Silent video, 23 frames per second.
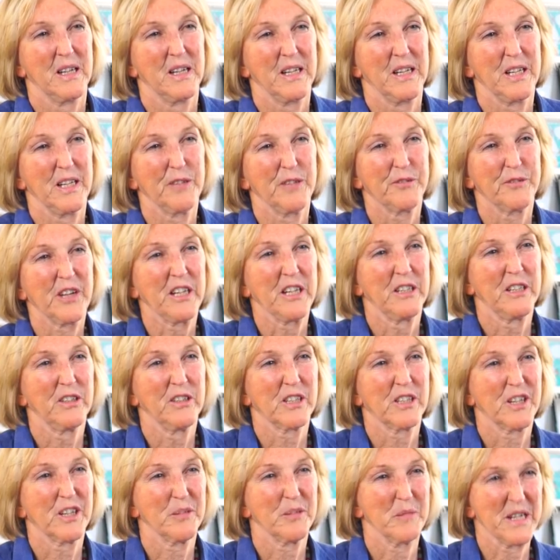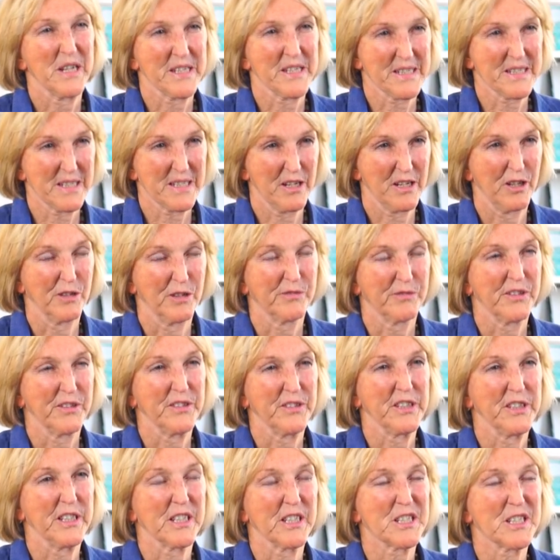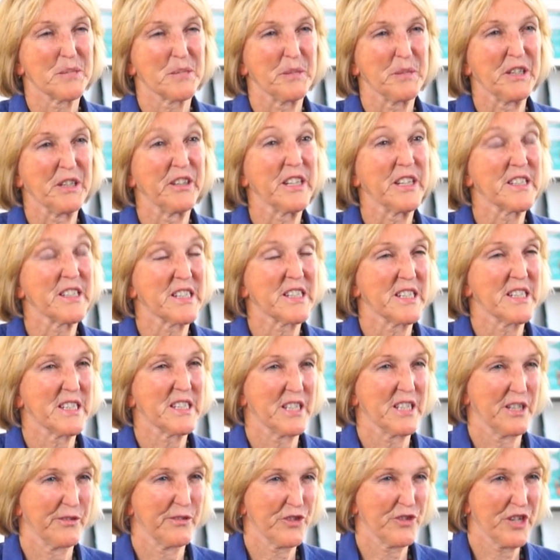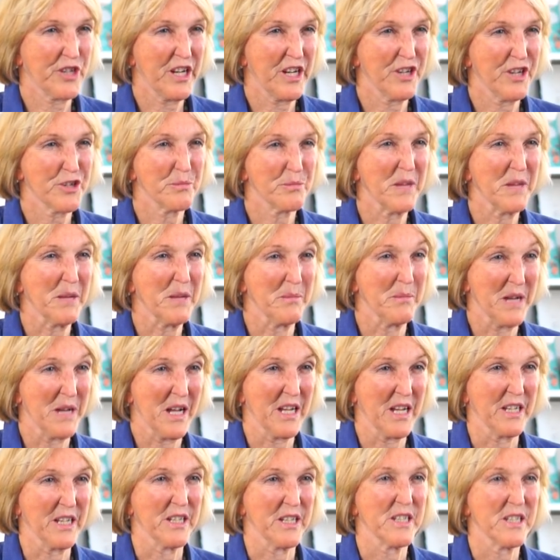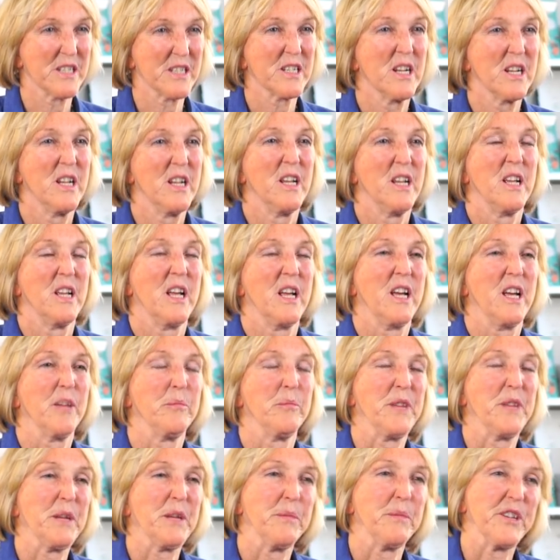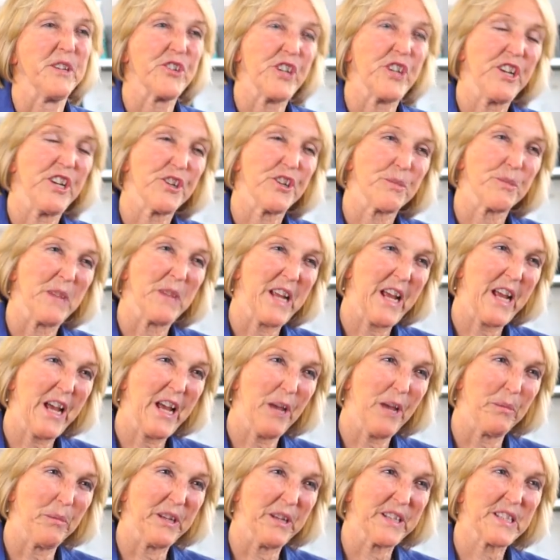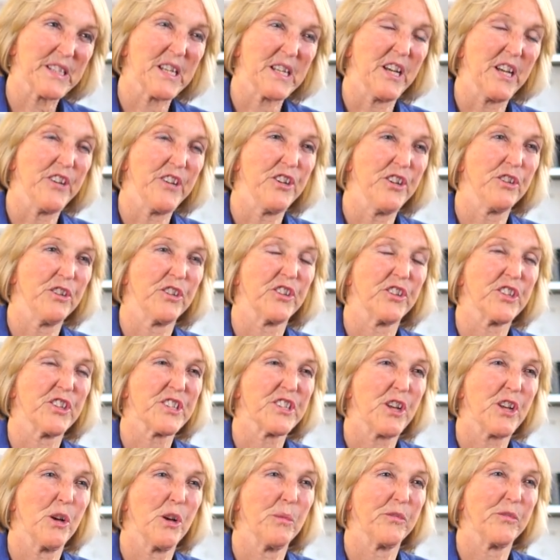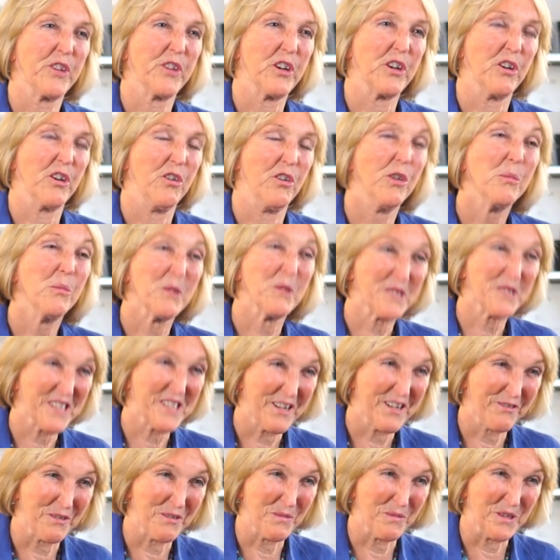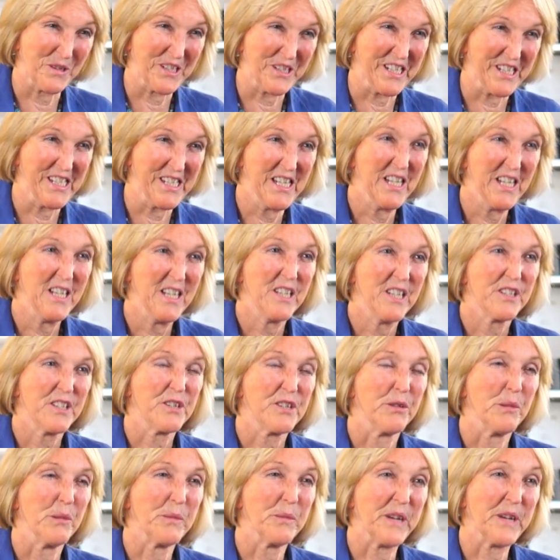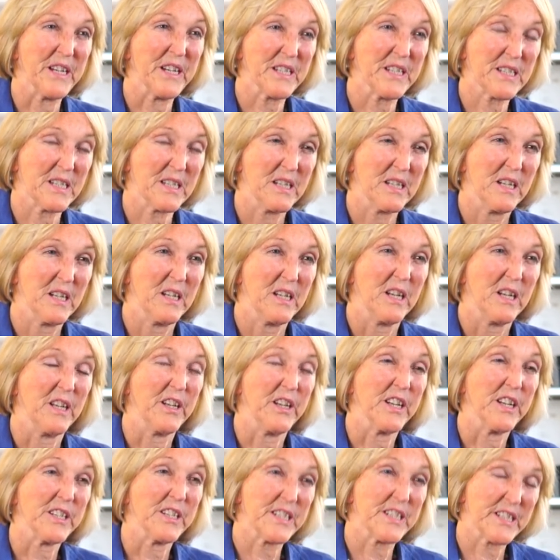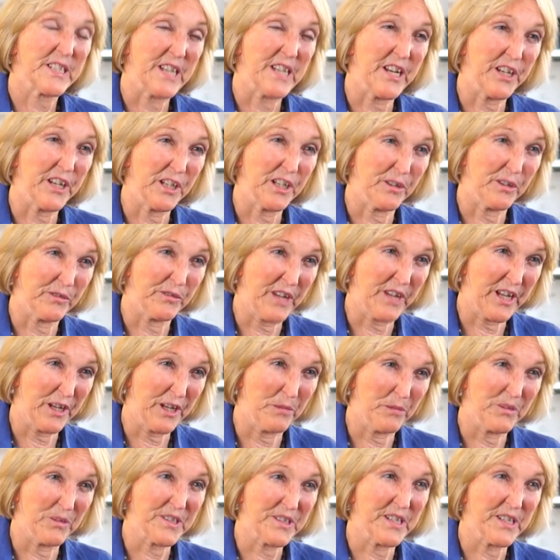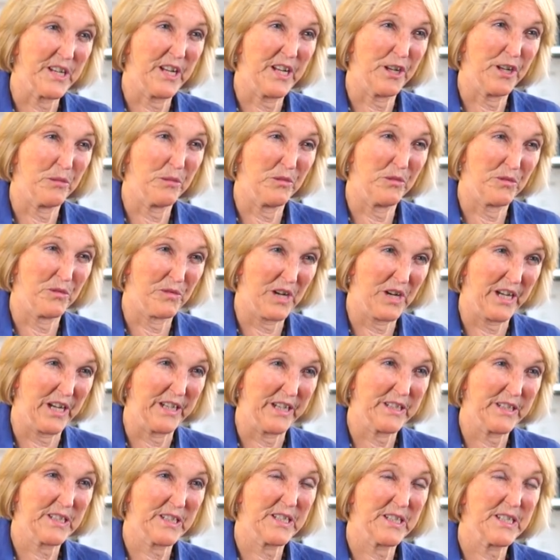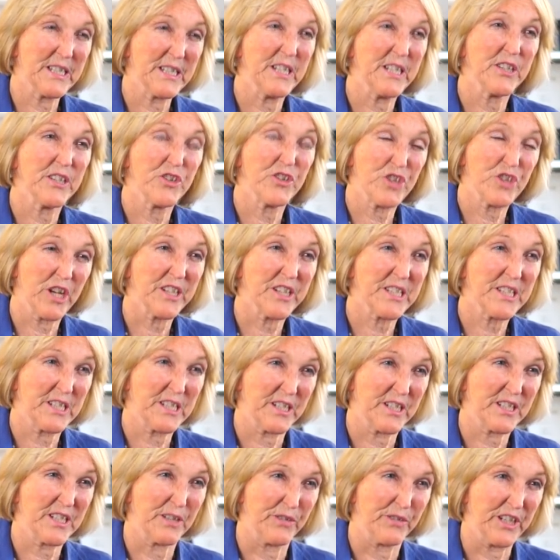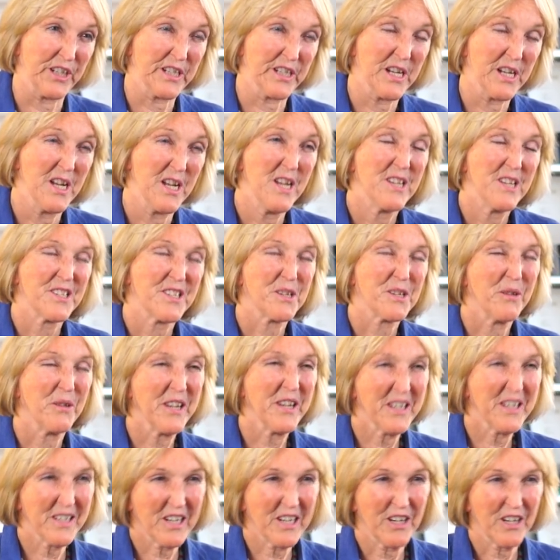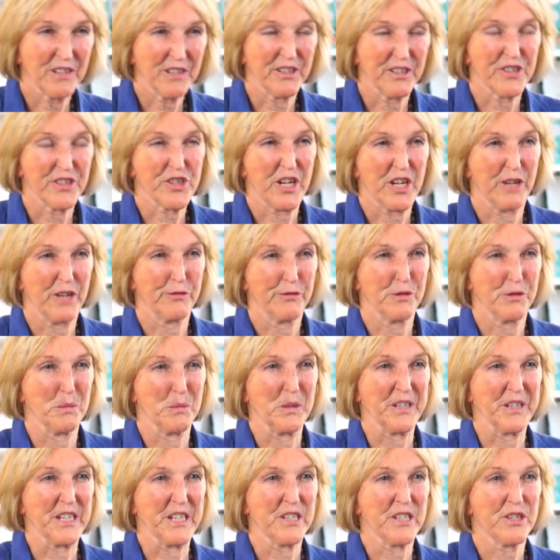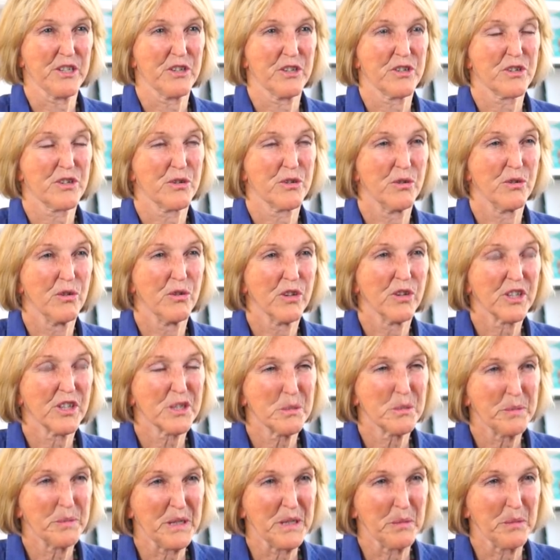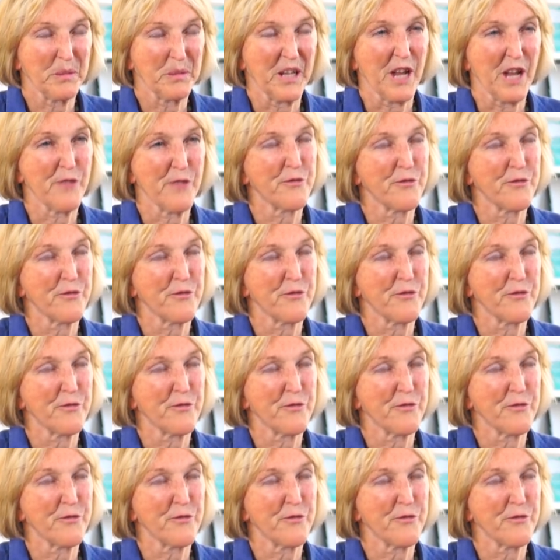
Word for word: If I look at myself and the experiences that have changed my mind and made me change my habits, I know that there's hope for almost everybody to embrace an understanding of animals and animal rights, to see the justice of it. So I encourage everybody to talk to people and